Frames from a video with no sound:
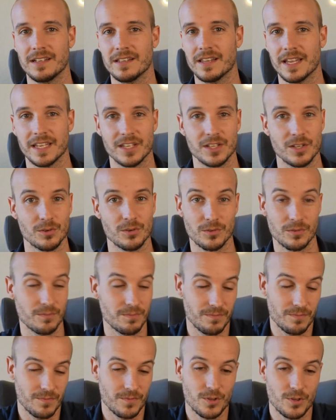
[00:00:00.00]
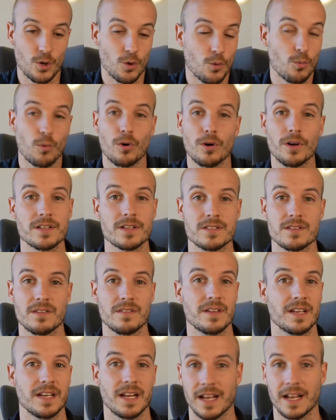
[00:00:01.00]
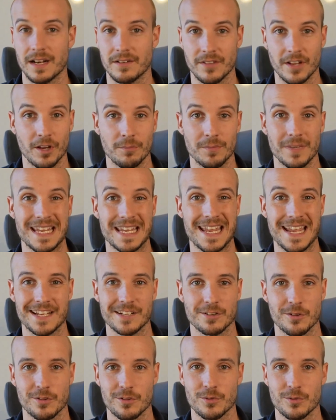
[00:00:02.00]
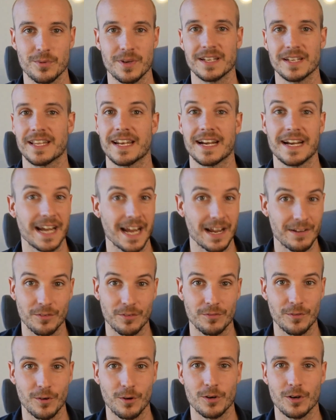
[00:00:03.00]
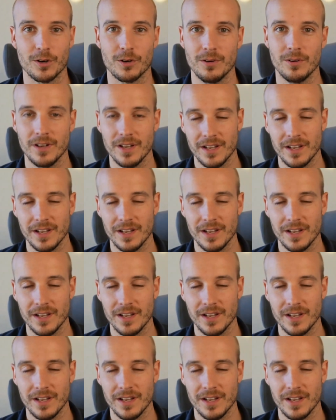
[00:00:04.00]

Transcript: Like, your Your work is the thing that kind of helped me get through it. Can I have a photo?